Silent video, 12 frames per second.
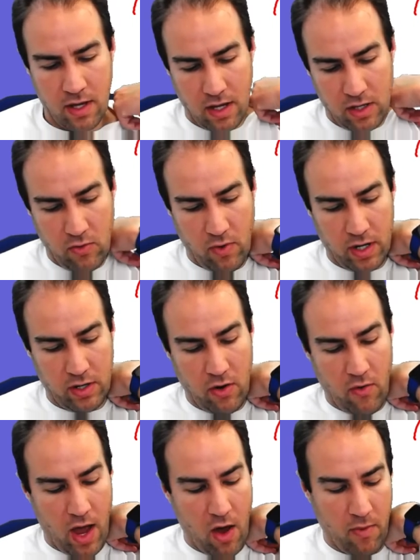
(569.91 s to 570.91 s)
You want to know
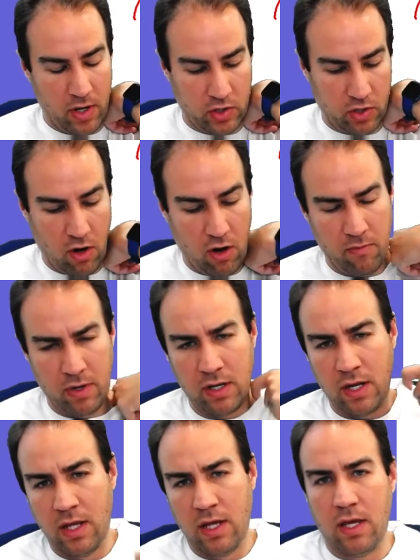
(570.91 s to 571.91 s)
how much carbon
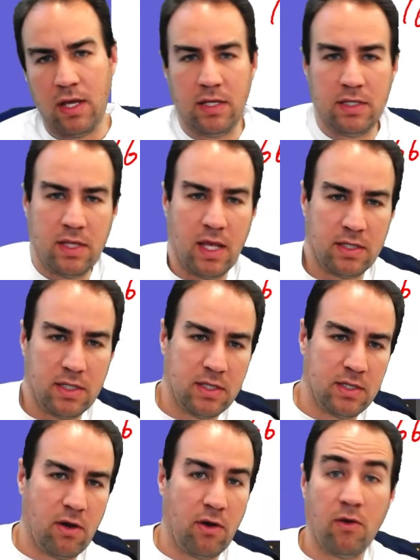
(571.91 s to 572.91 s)
is necessary,